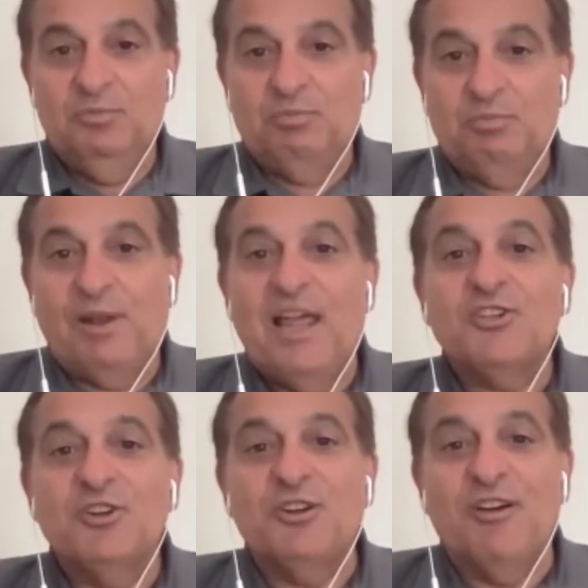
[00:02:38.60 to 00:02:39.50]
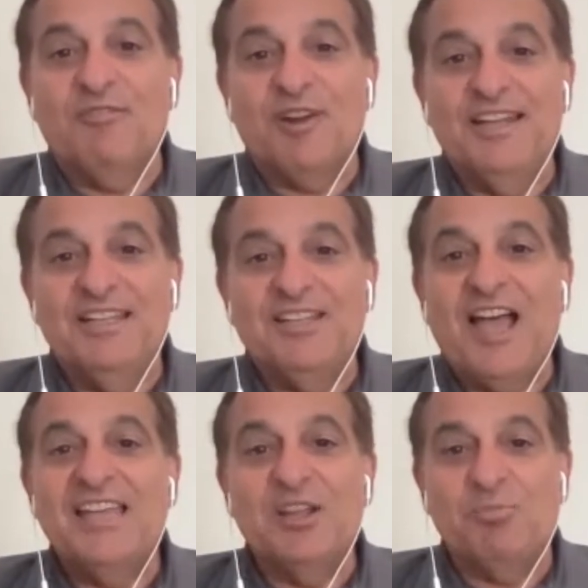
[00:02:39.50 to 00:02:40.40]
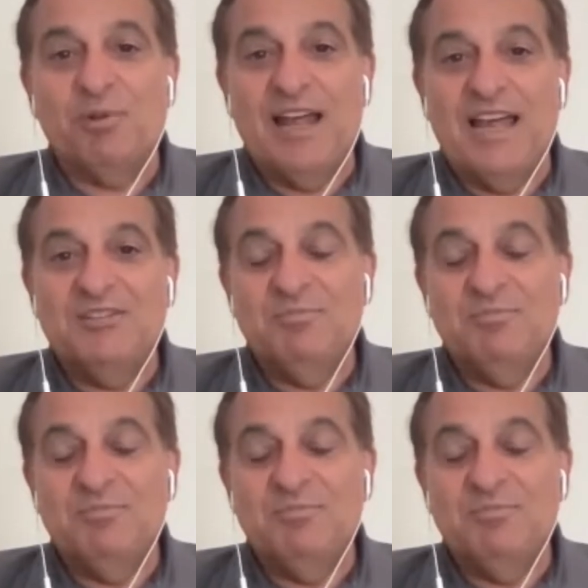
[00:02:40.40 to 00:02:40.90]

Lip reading: pleasure of running Tiger Press.